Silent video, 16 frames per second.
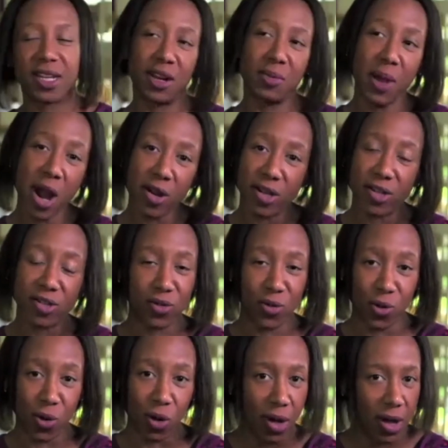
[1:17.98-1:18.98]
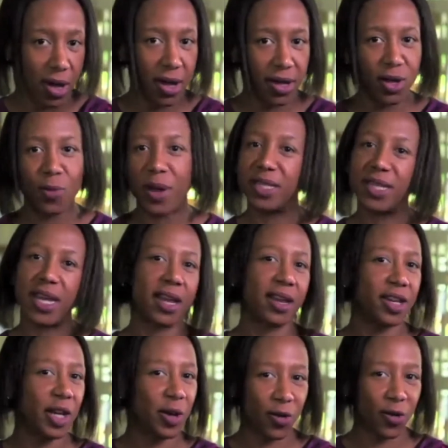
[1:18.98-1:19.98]
In an American school, you may take
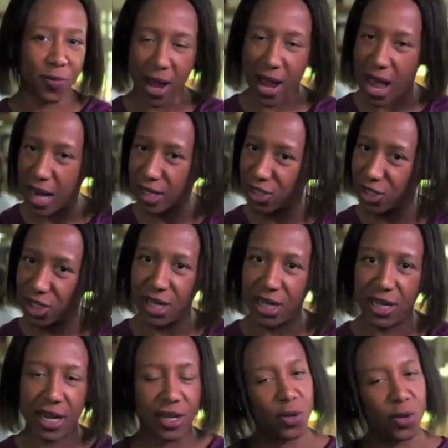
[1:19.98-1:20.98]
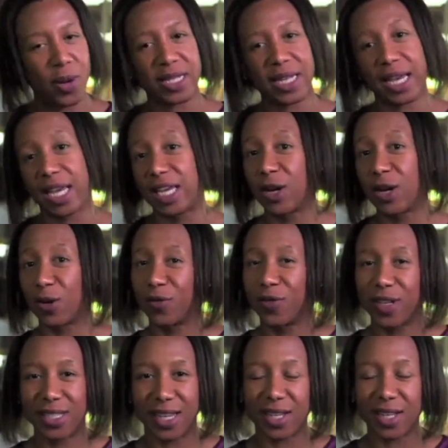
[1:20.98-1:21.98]
a year of biology and you may take a year of
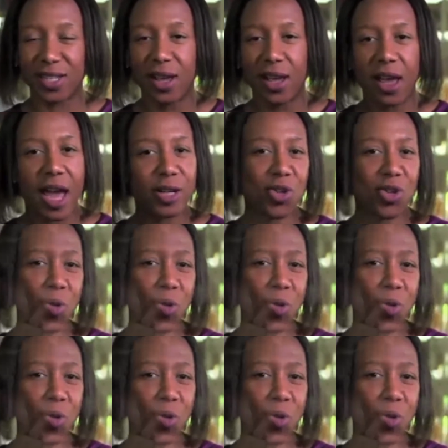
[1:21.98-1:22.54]
physics. At